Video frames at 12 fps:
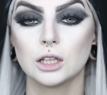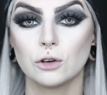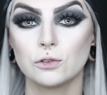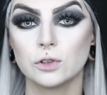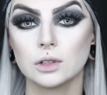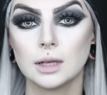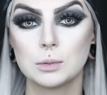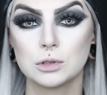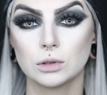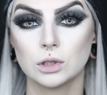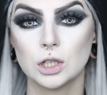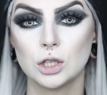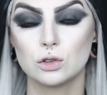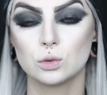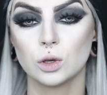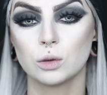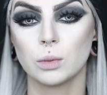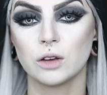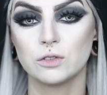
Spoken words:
Now for lips, I'm gonna use one of my